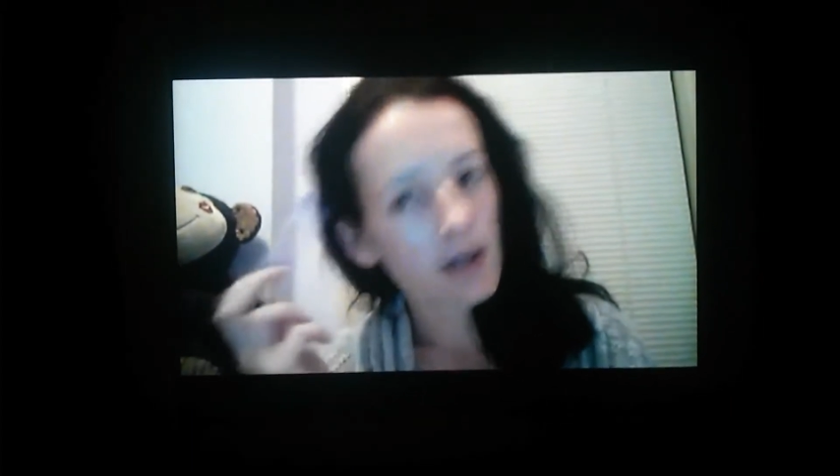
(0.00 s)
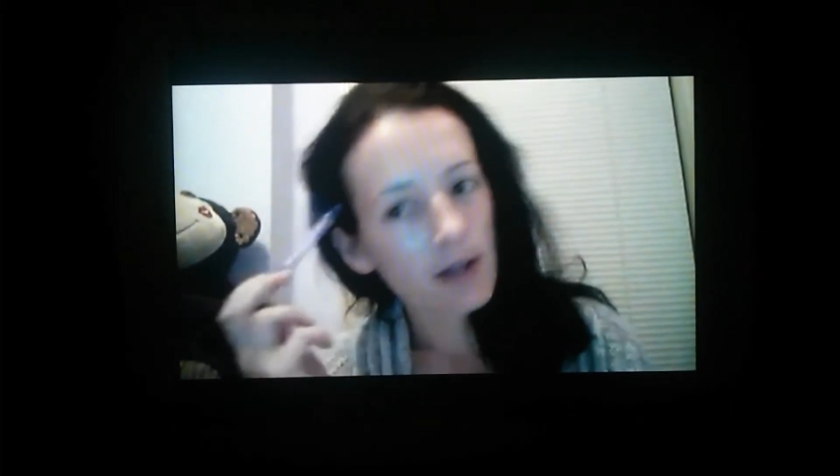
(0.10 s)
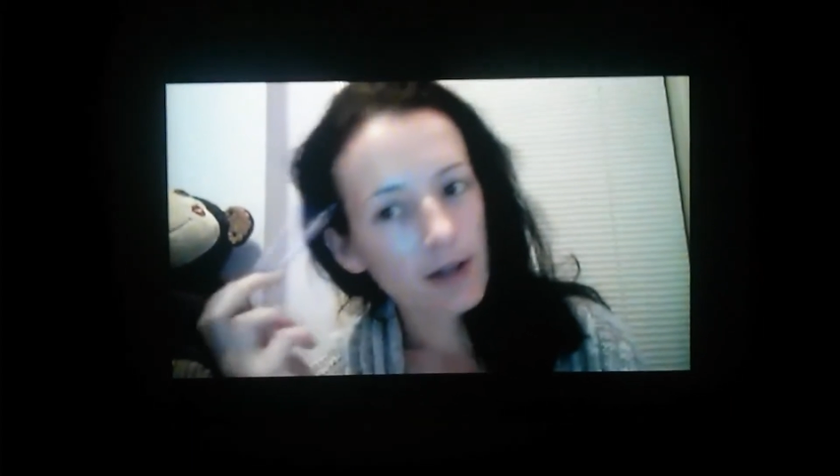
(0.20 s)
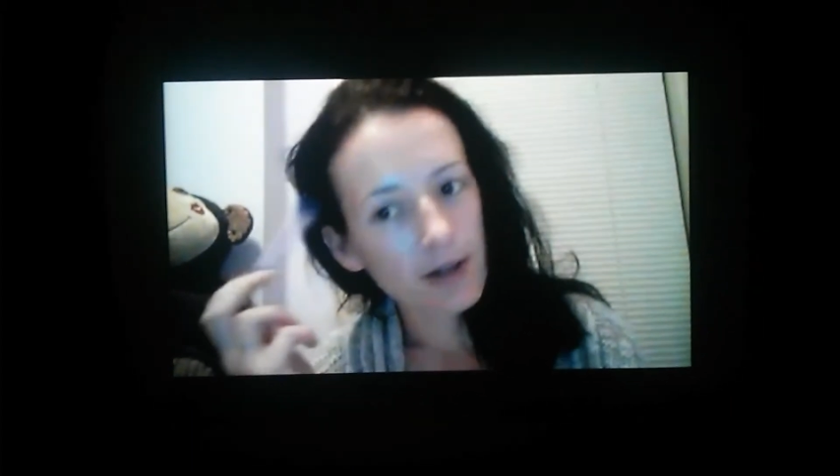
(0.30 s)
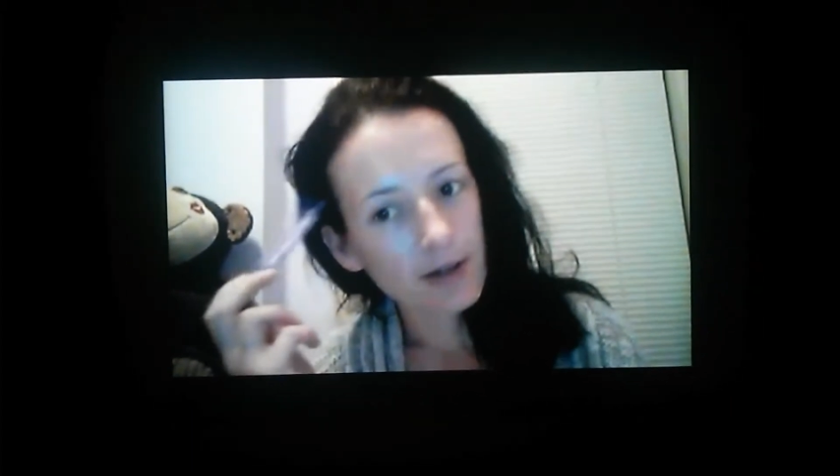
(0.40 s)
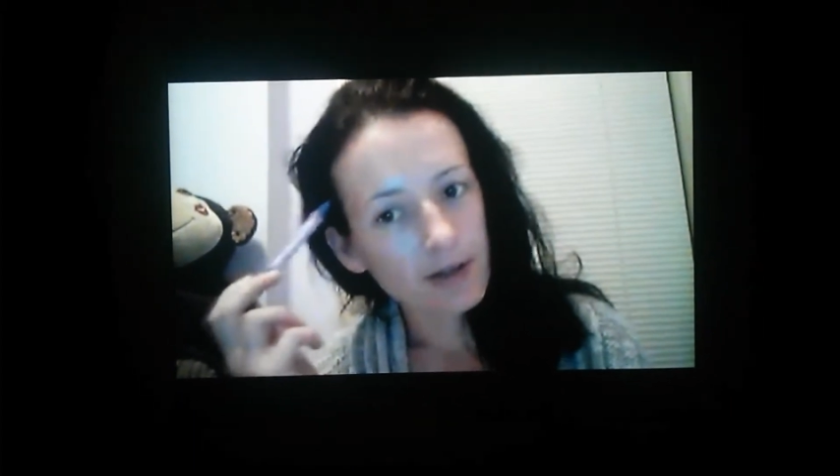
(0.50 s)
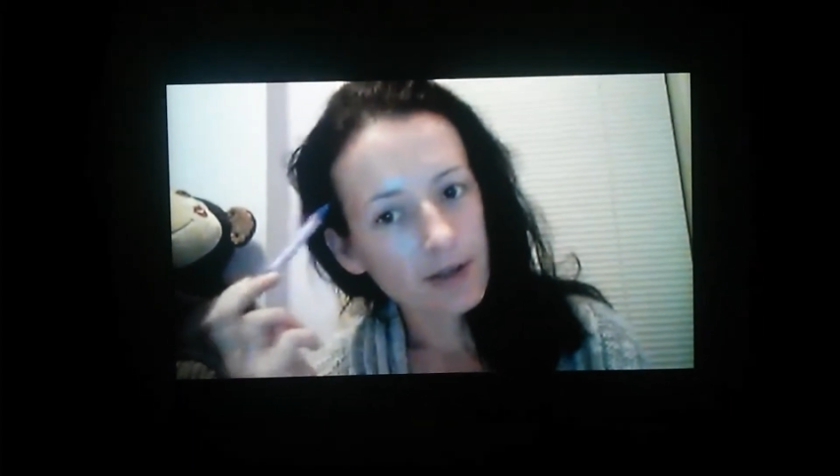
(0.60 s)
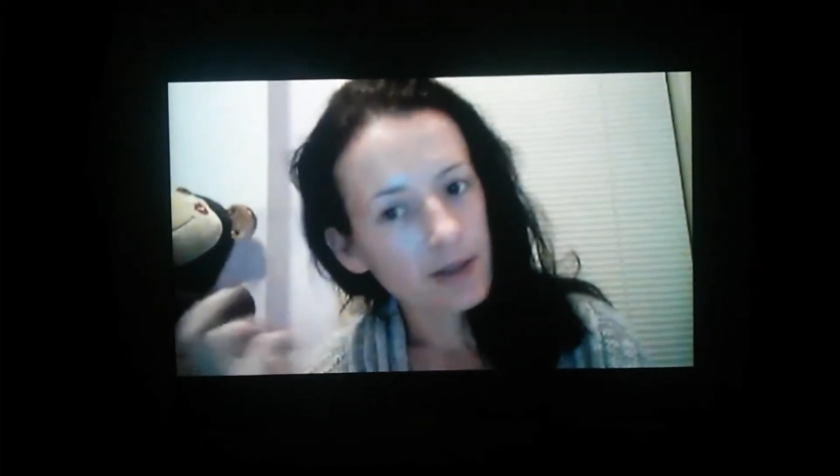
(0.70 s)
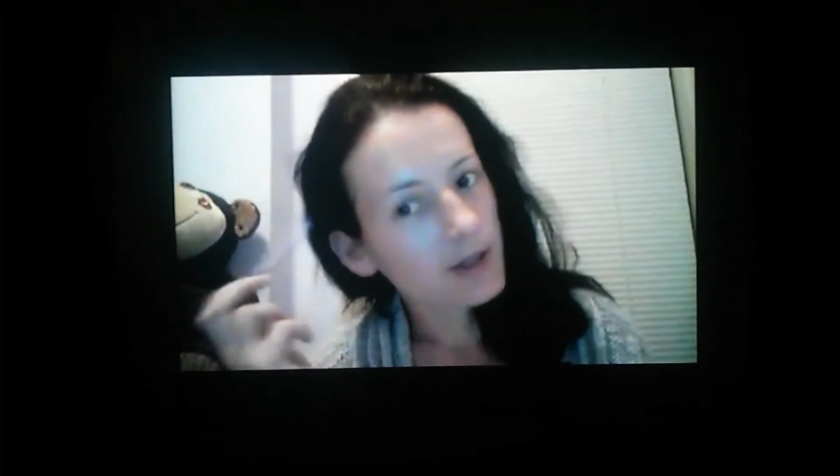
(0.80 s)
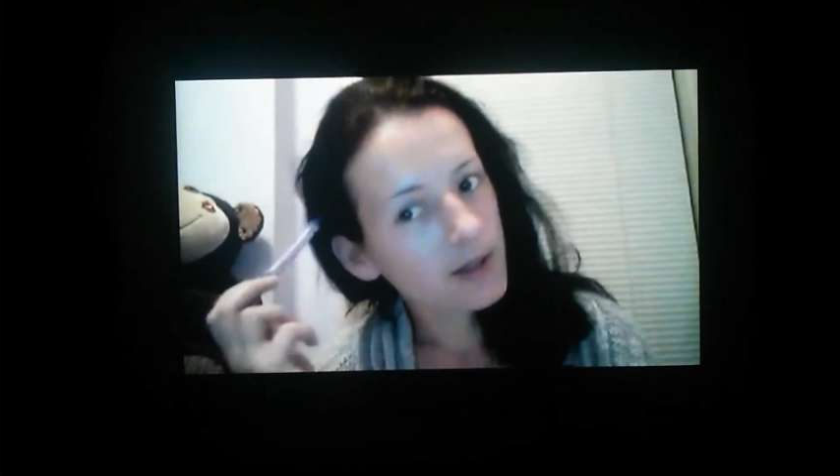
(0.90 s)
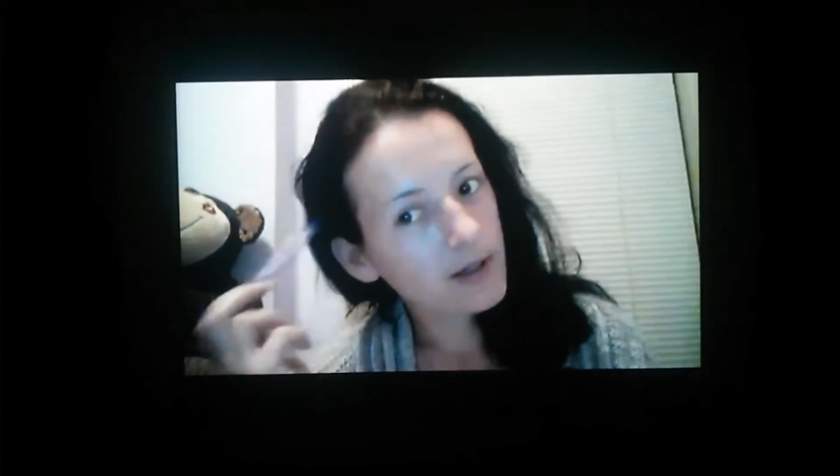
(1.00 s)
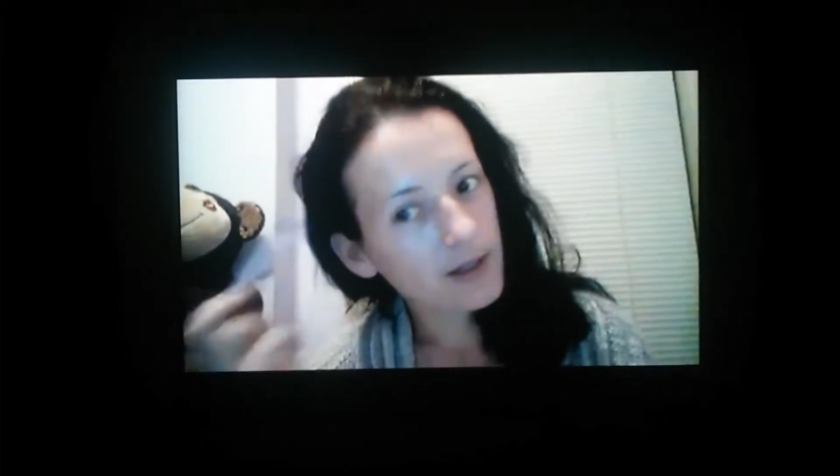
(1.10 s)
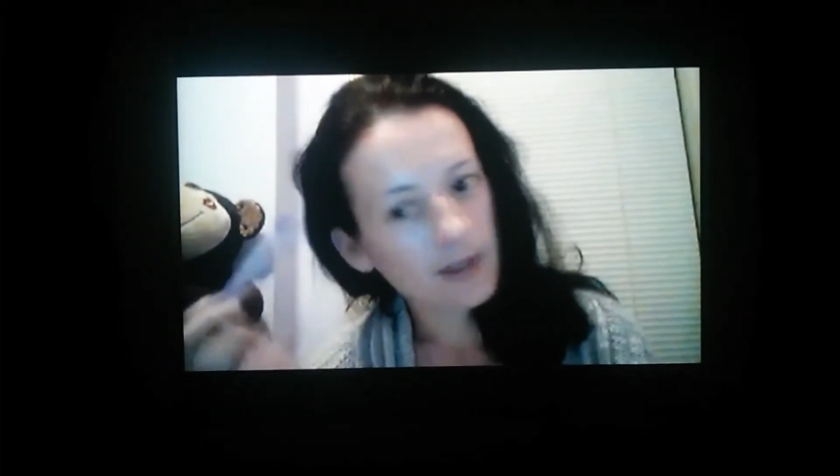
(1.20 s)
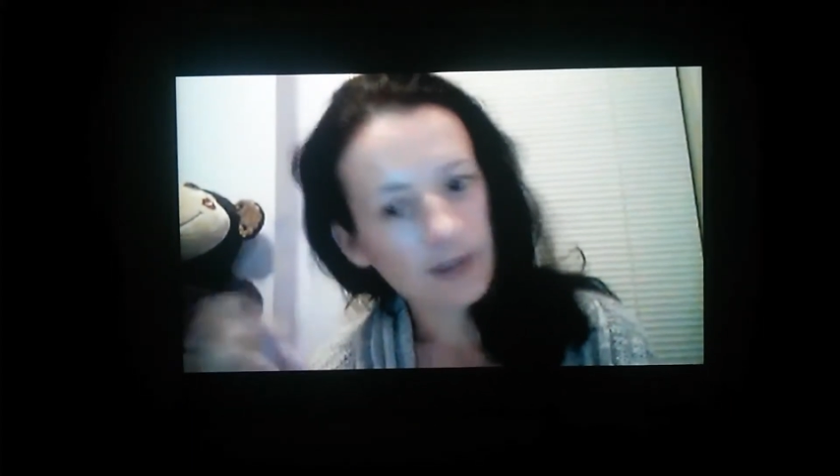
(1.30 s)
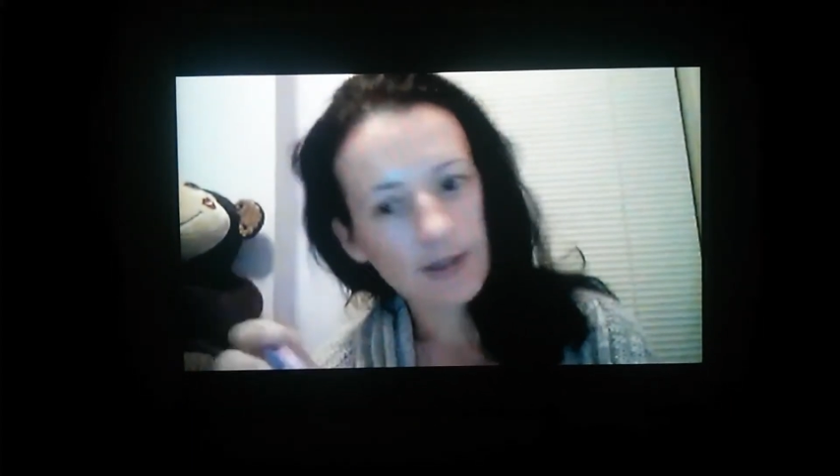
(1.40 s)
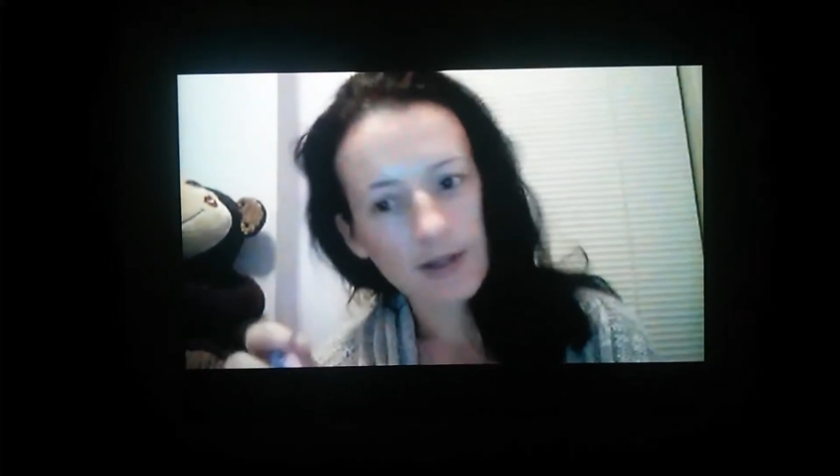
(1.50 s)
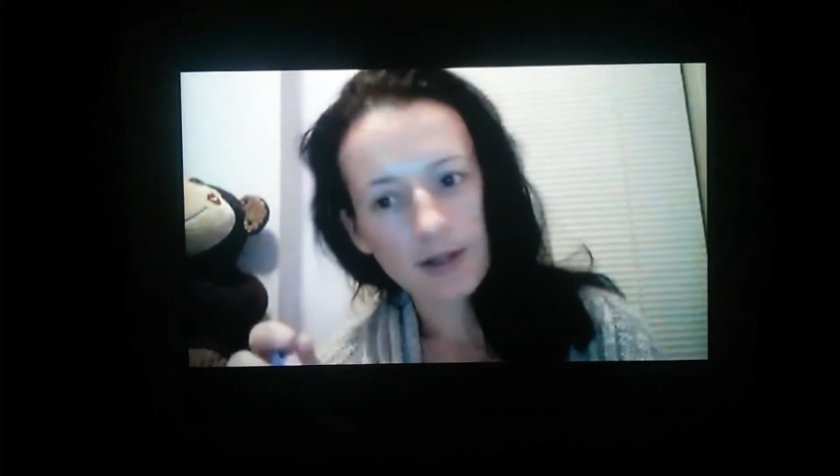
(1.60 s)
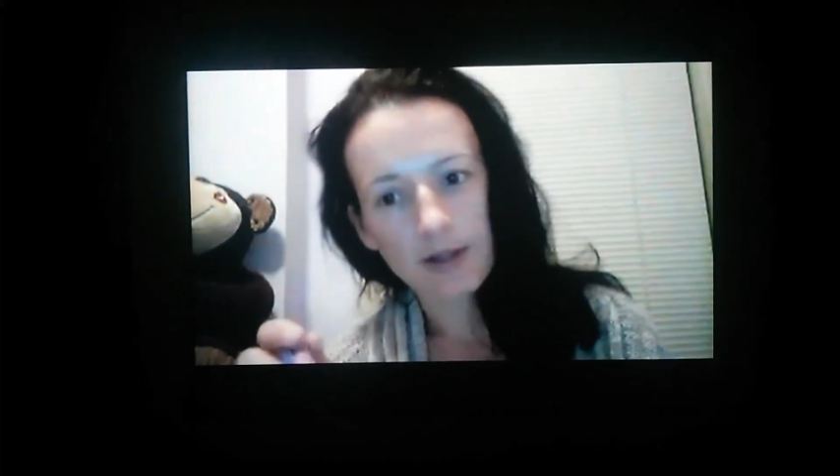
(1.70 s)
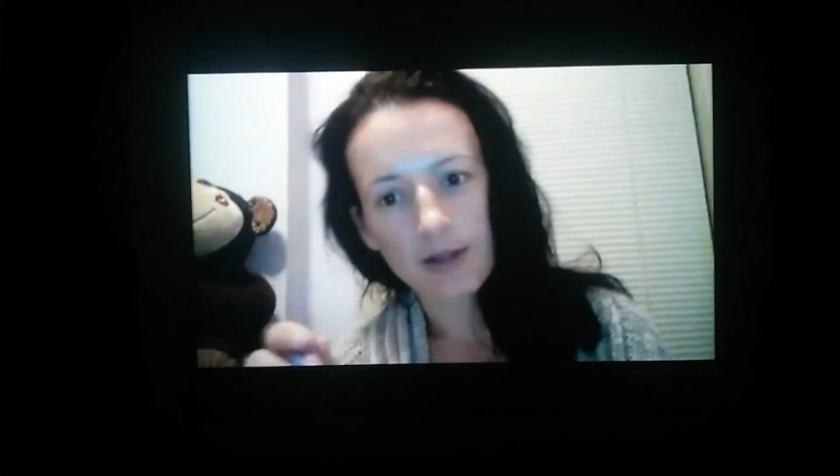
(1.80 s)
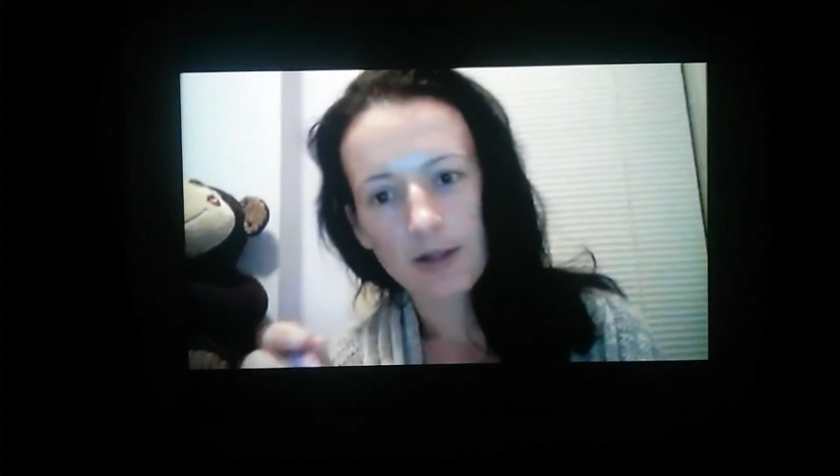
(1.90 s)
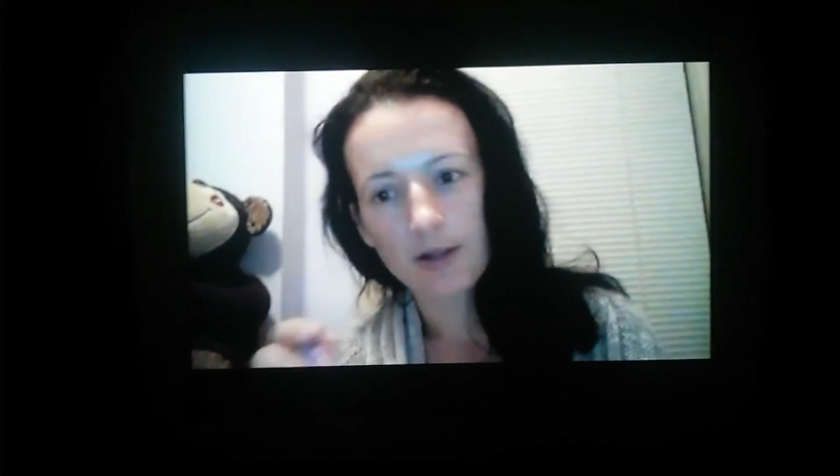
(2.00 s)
there's it's not that they're